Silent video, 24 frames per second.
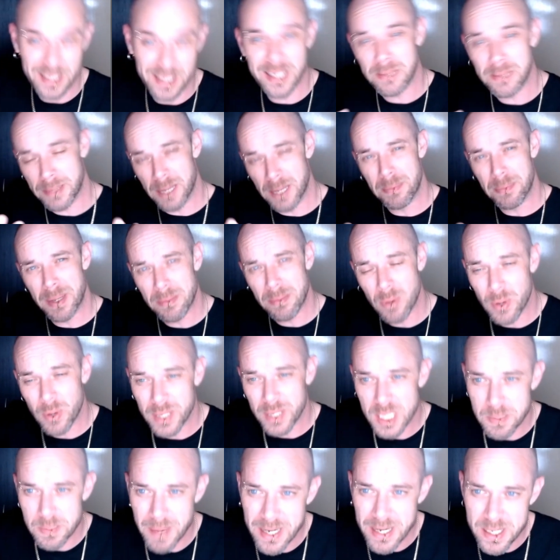to be a bit more
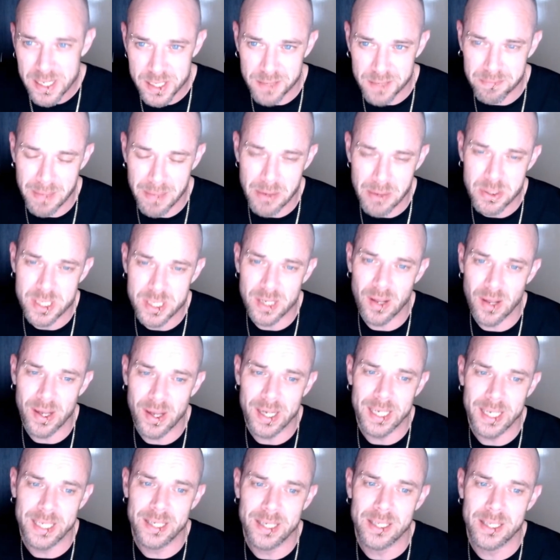expensive, most
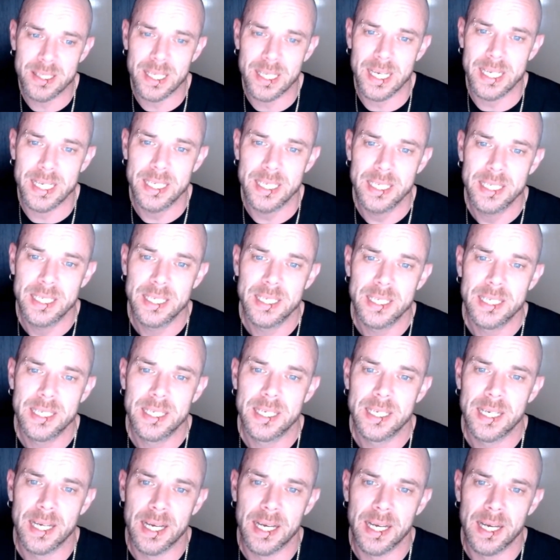likely, aren't they?
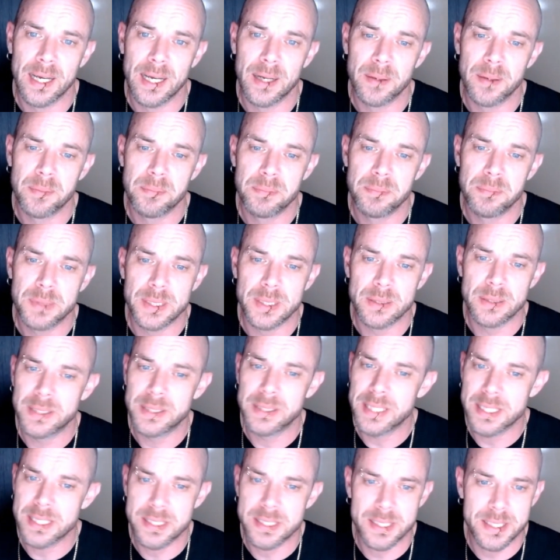But
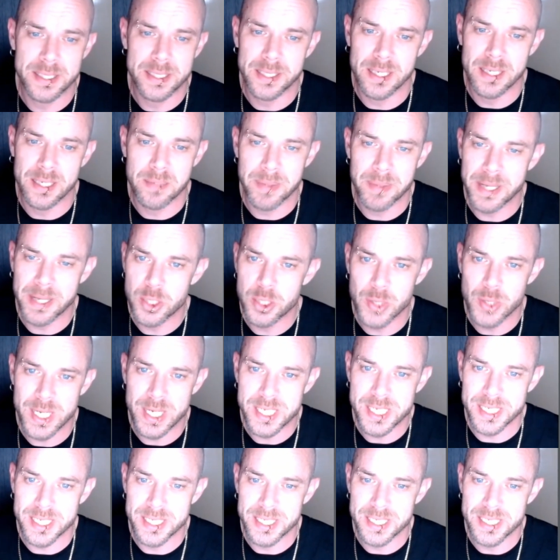it's going to be
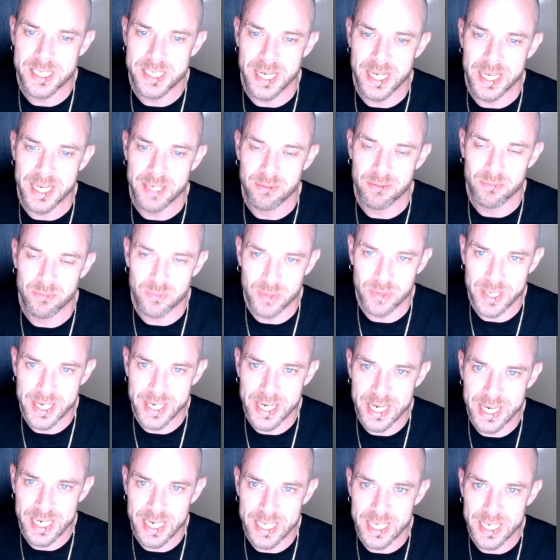interesting to see,
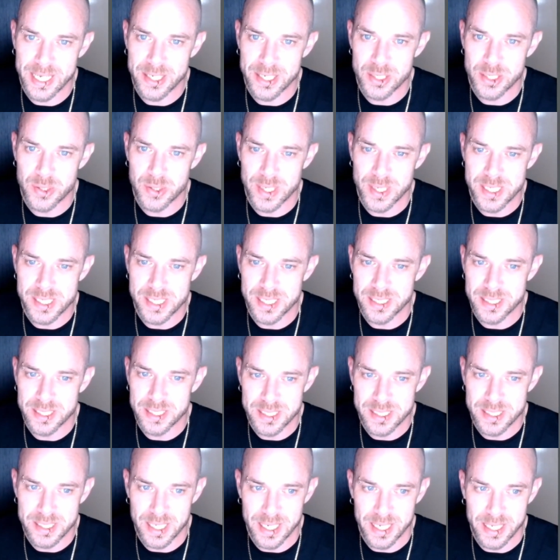really interesting to
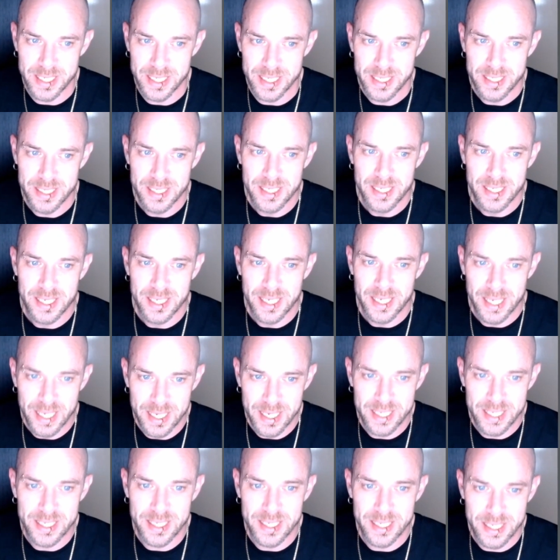see.
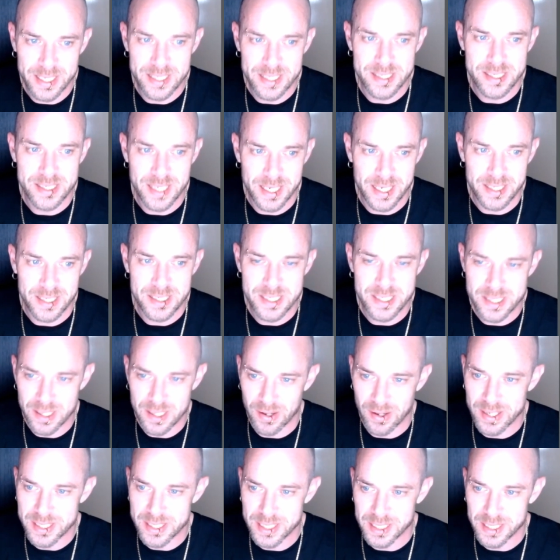It is
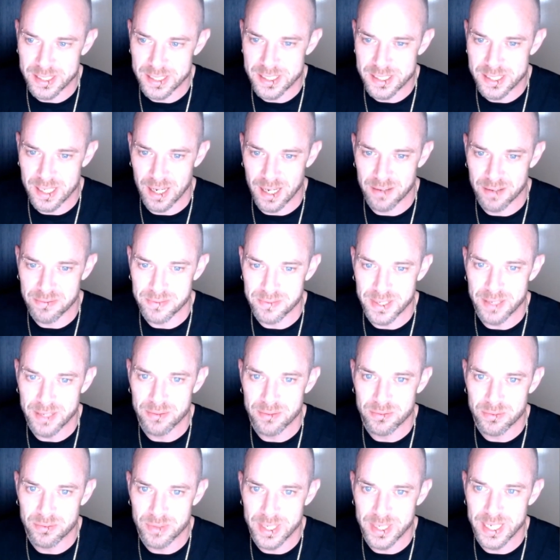exciting stuff. It
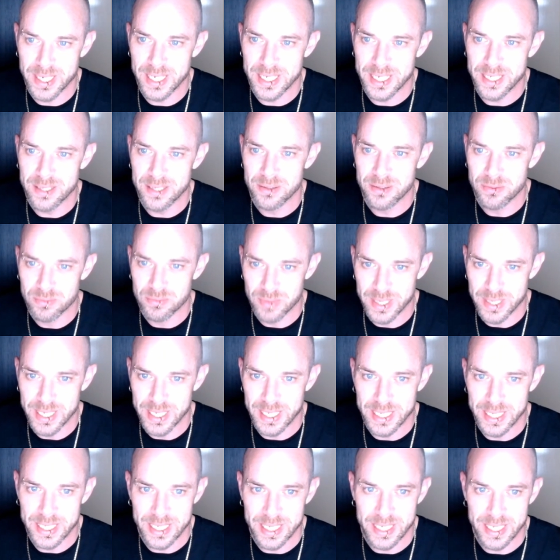really,
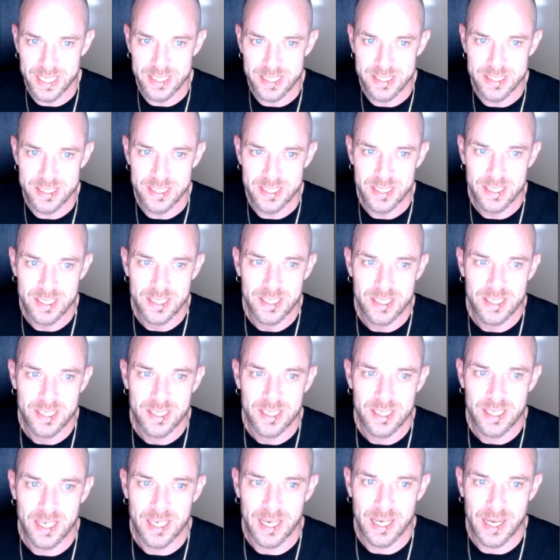really is.
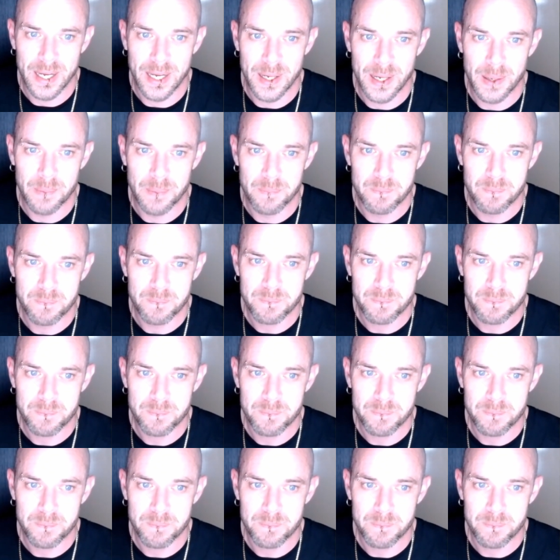Oh,